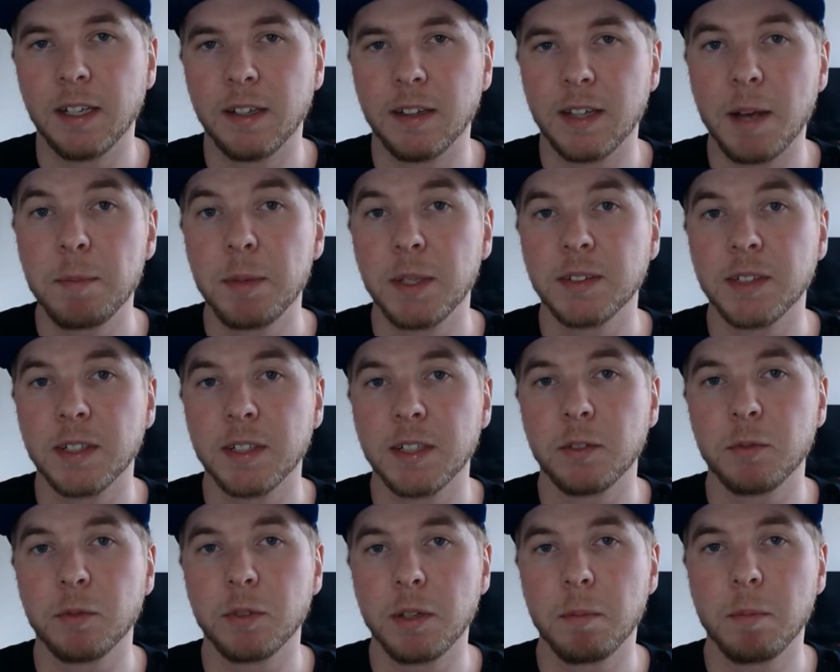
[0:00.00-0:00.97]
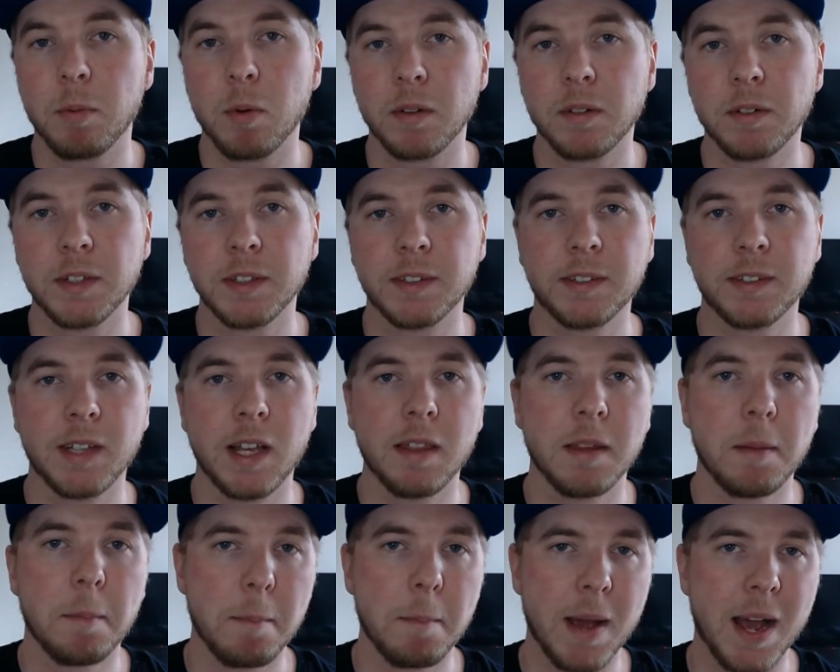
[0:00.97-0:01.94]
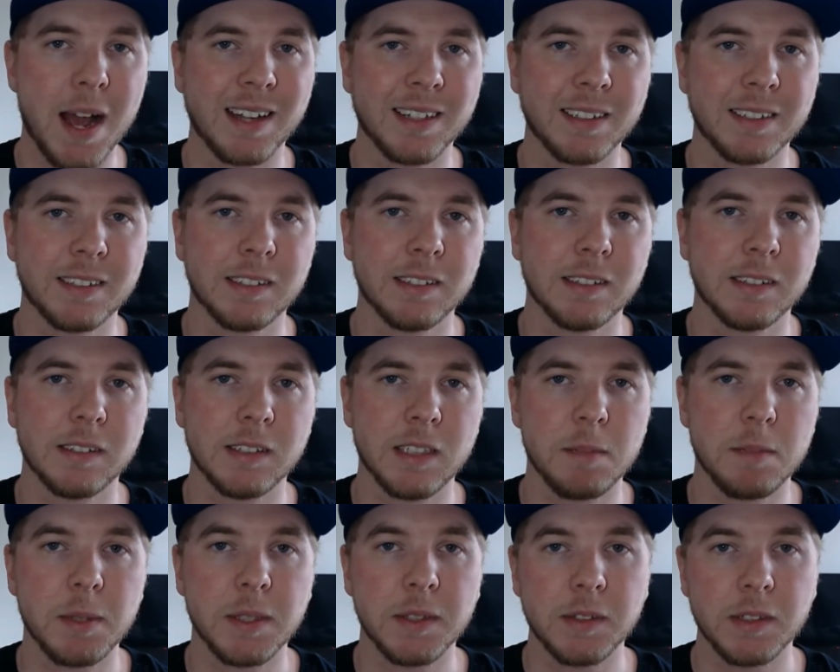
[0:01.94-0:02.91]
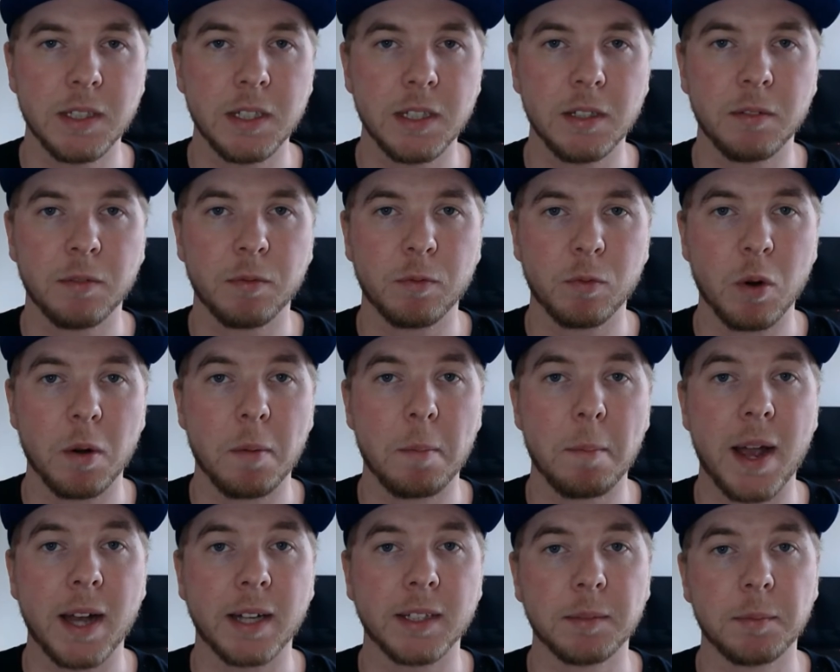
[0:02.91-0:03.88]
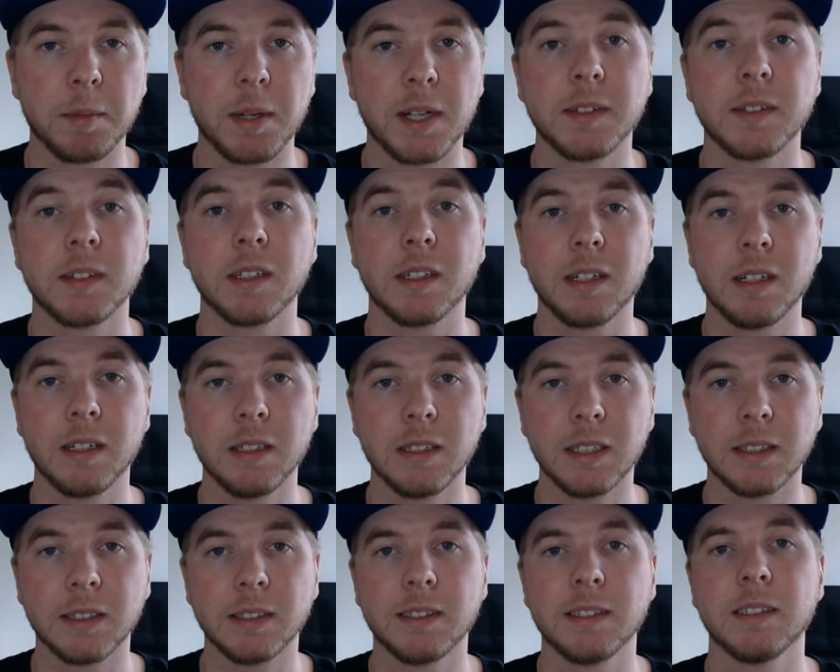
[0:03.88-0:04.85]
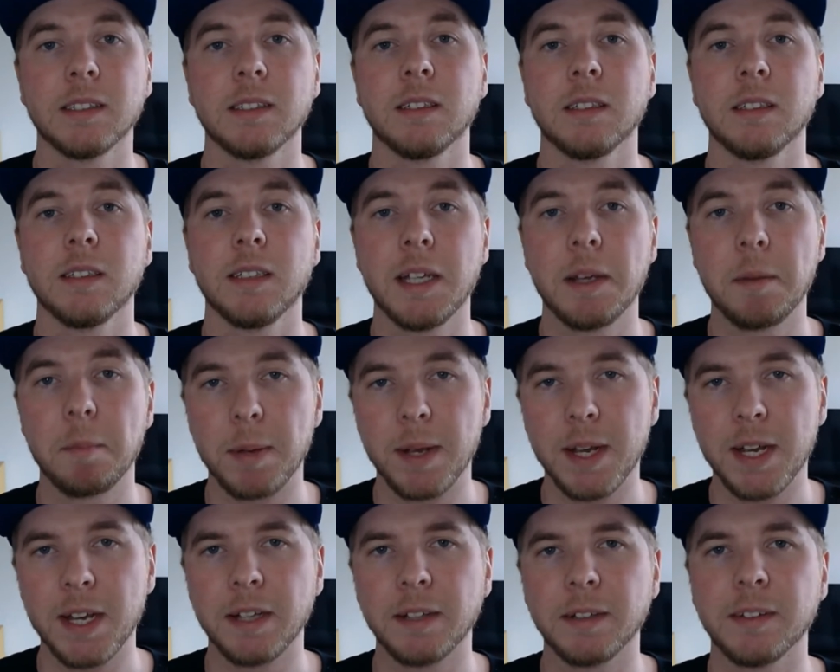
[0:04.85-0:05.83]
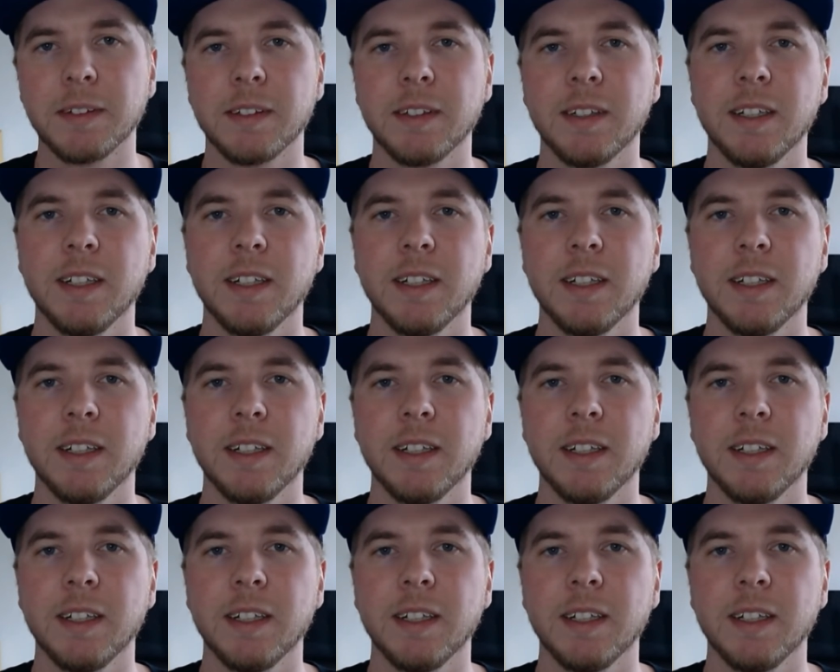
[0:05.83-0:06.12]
That being said, it's really important to set the max CPC for maximize clicks campaigns.